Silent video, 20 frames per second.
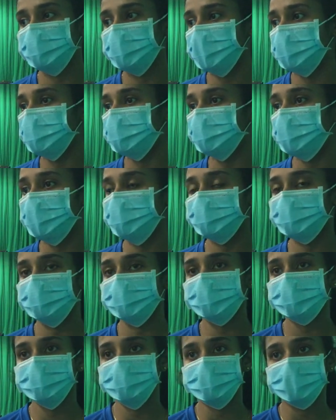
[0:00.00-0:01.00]
making a lot of
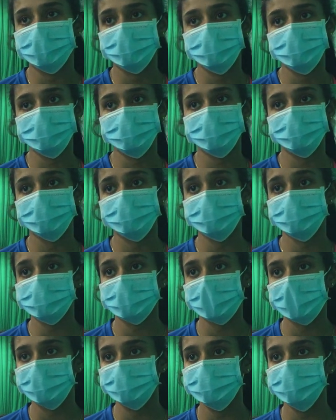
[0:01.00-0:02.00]
unforced errors this
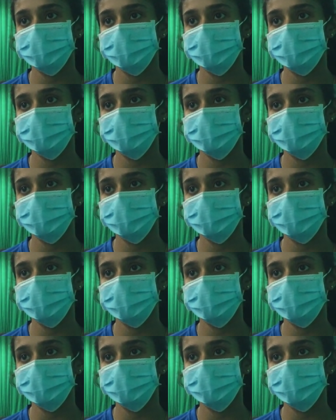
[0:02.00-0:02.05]
game.